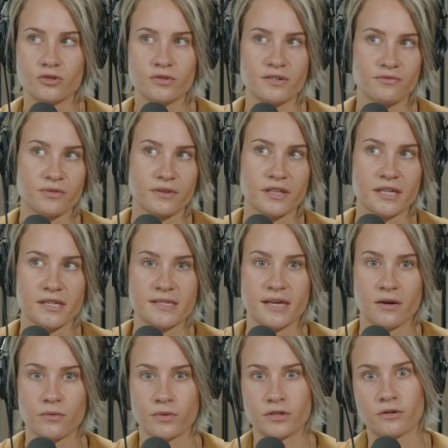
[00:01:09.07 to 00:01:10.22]
different things
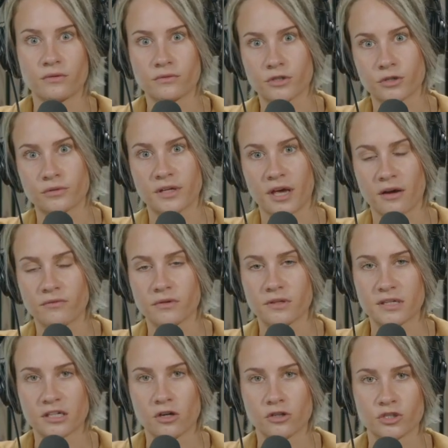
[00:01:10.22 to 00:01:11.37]
that we don't currently have with the
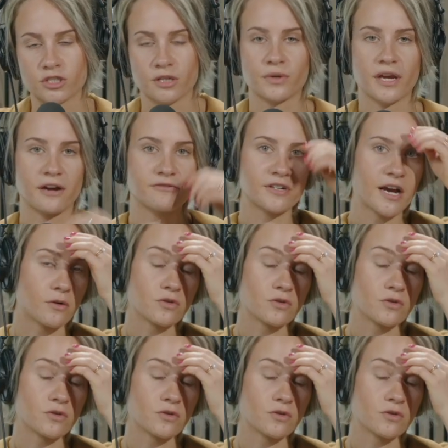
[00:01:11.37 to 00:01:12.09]
technology that we have now.